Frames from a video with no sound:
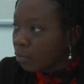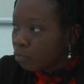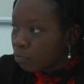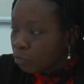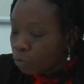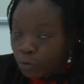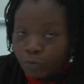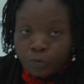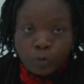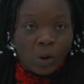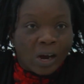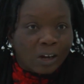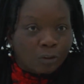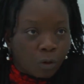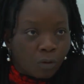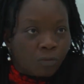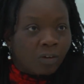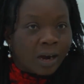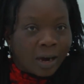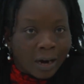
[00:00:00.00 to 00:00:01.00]
move you
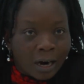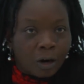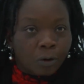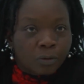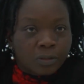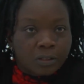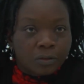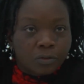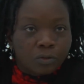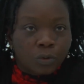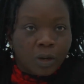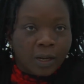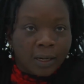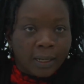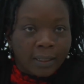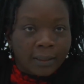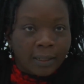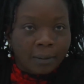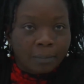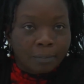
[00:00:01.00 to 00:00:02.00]
out of our house into
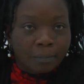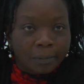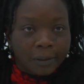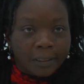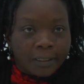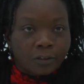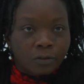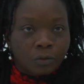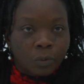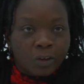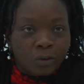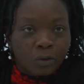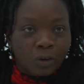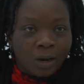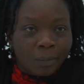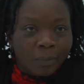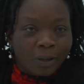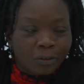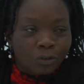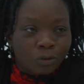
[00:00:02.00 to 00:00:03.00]
another place. When you
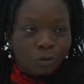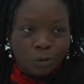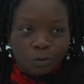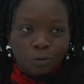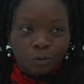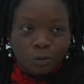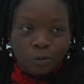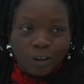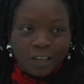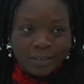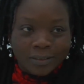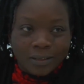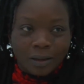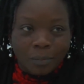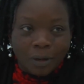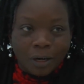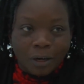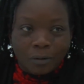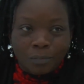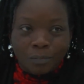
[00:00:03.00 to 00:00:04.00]
come and talk to us
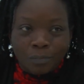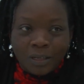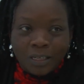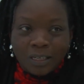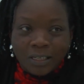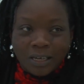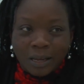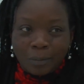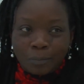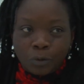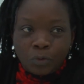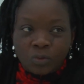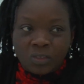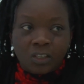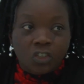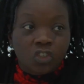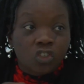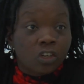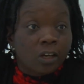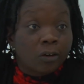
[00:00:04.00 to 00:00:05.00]
about being a
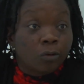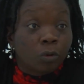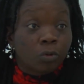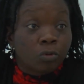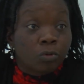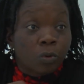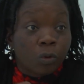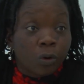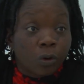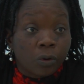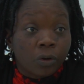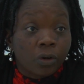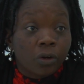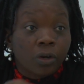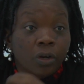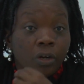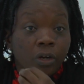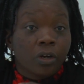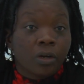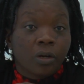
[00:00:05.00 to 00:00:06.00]
musician or so on,
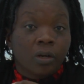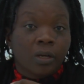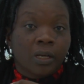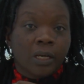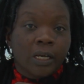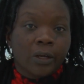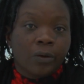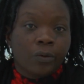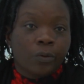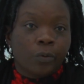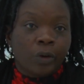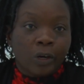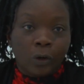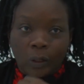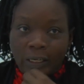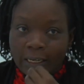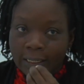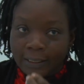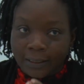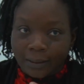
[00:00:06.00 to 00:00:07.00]
we
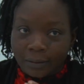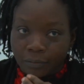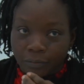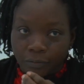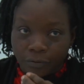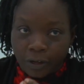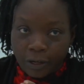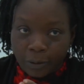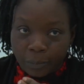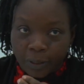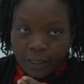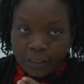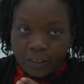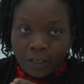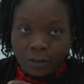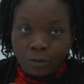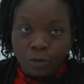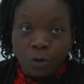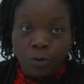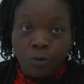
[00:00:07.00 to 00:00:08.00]
don't like it very much.
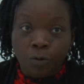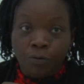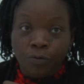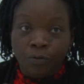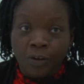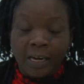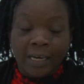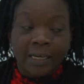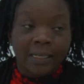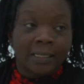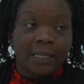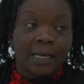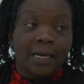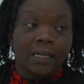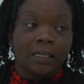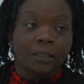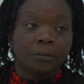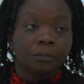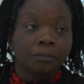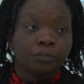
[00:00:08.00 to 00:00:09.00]
And so you find
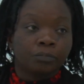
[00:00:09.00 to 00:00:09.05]
that